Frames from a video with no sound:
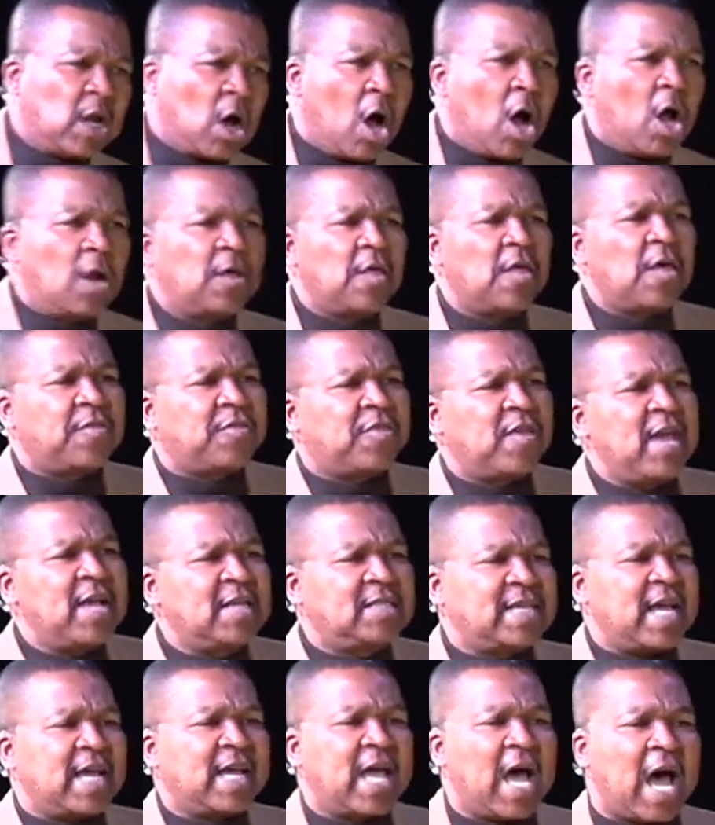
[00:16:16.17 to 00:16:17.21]
and all of the
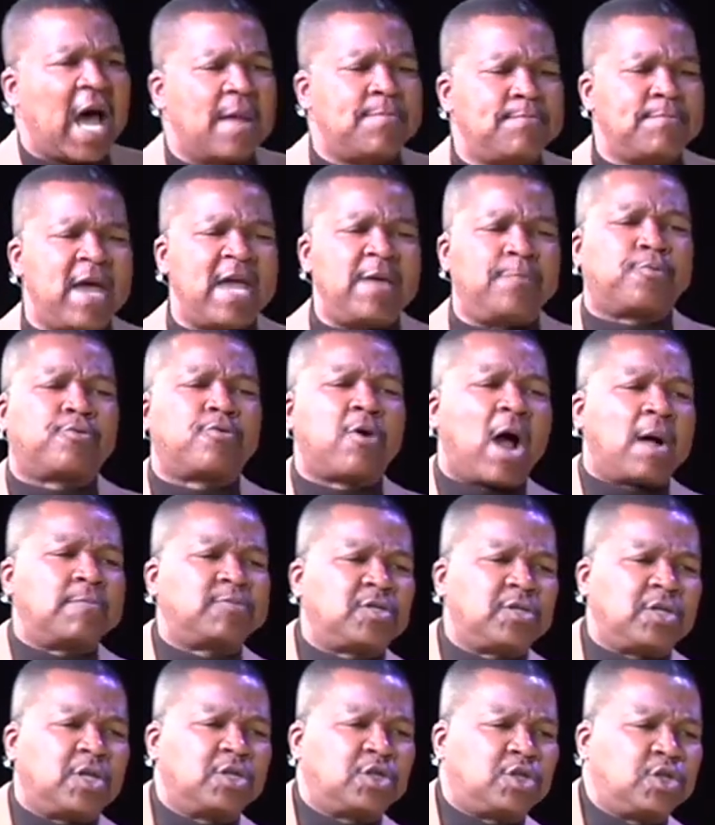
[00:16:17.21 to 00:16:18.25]
things that God may
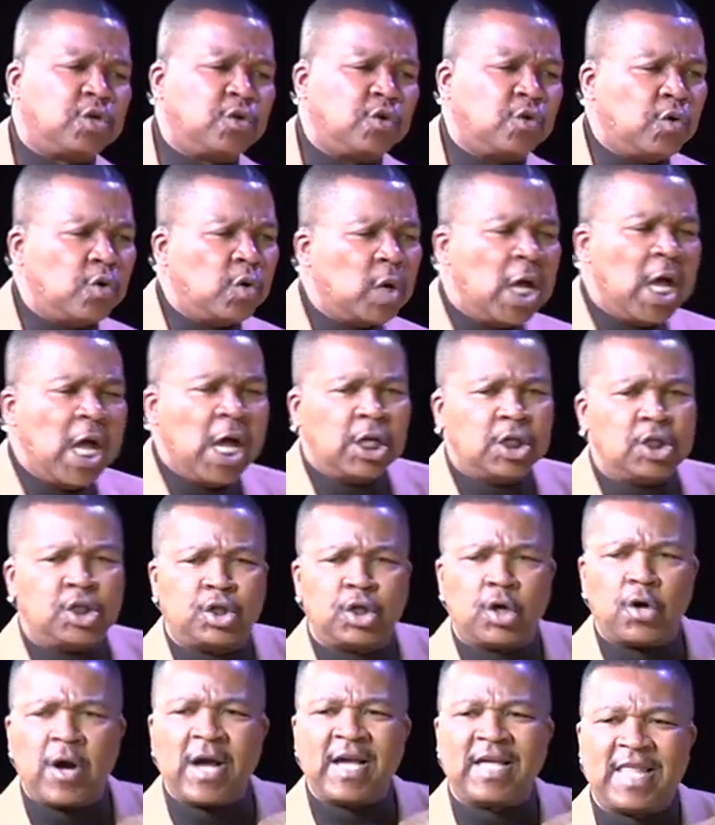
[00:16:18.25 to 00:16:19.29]
prompt you to do
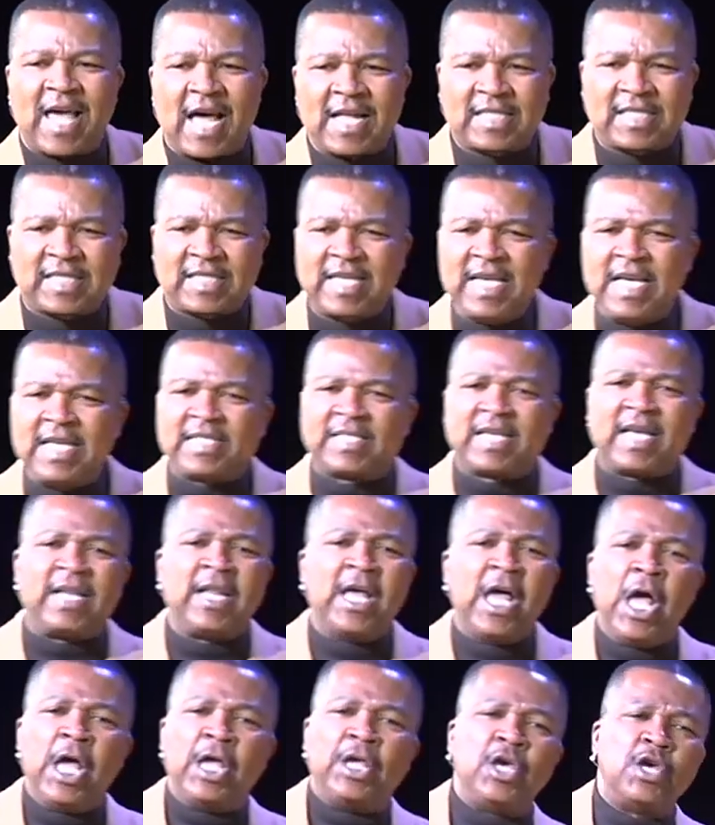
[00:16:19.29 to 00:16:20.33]
during that
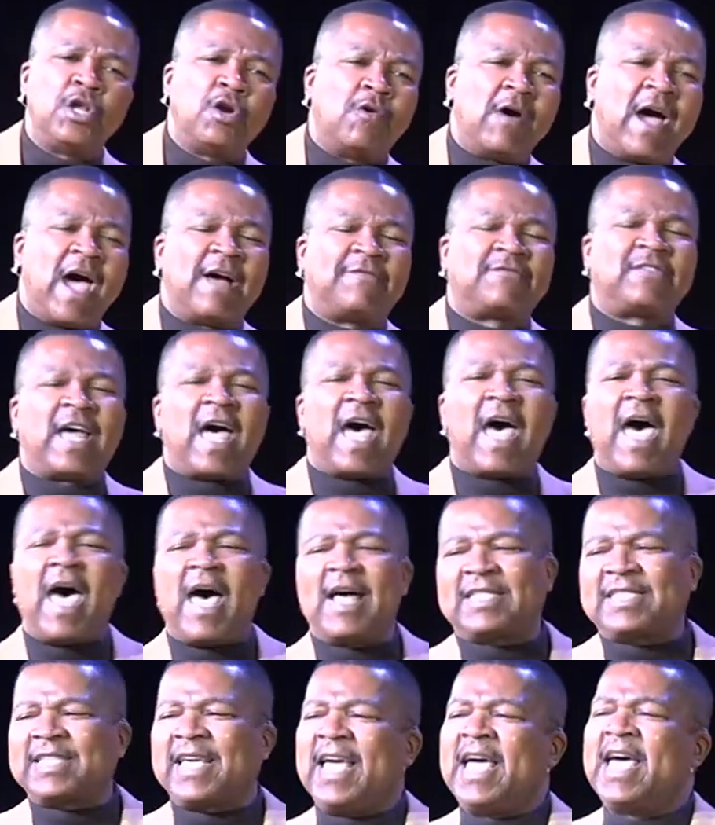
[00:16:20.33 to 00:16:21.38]
season. You don't have to
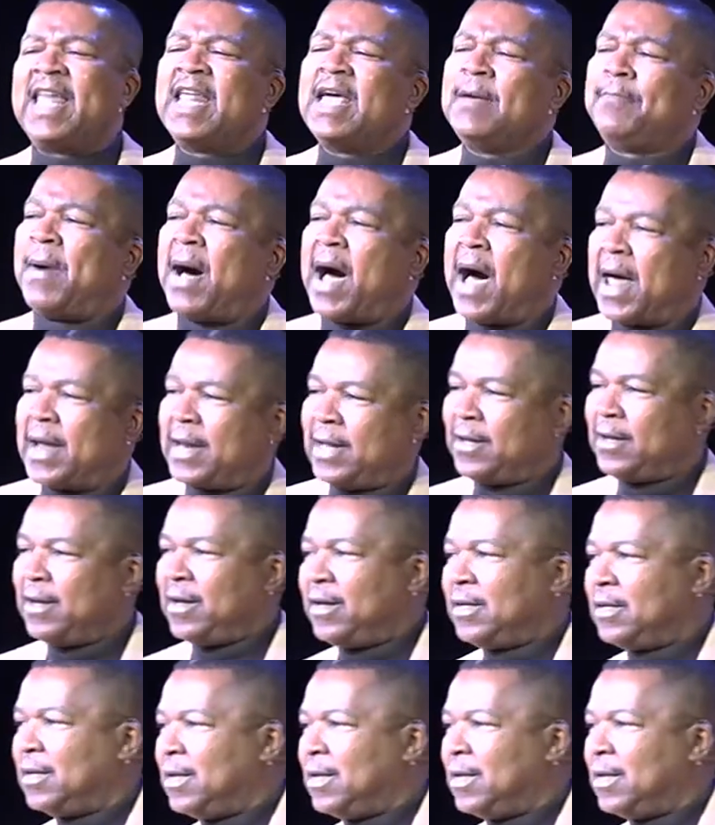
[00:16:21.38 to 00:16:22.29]
ask anybody.